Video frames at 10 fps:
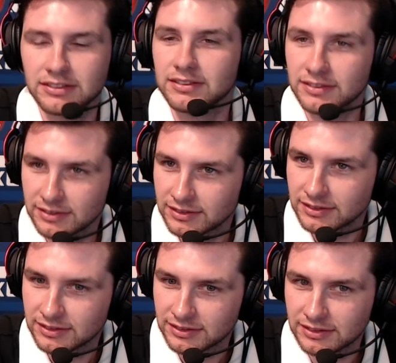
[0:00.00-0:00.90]

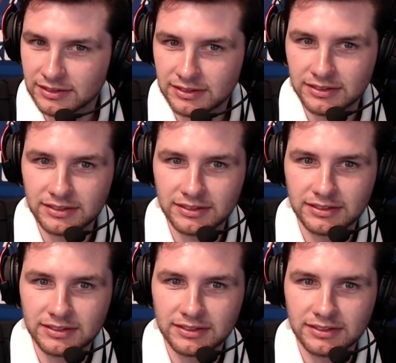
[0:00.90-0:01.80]

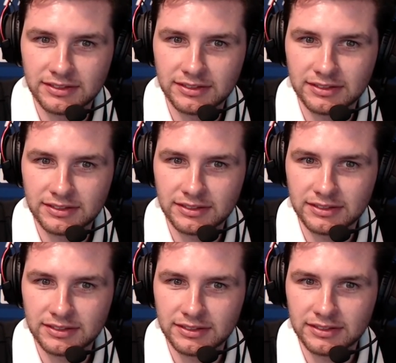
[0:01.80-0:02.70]

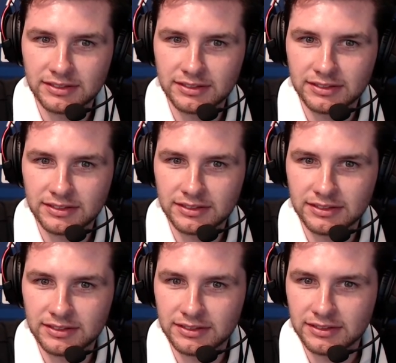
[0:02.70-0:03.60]

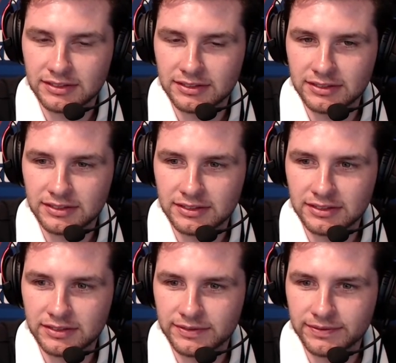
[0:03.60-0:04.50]

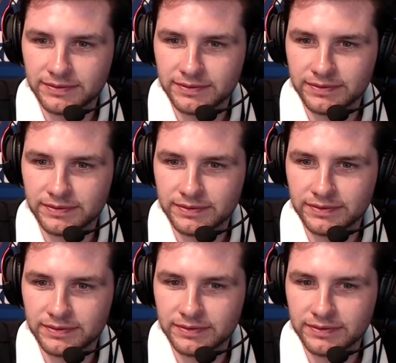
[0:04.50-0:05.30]
This person isn't speaking.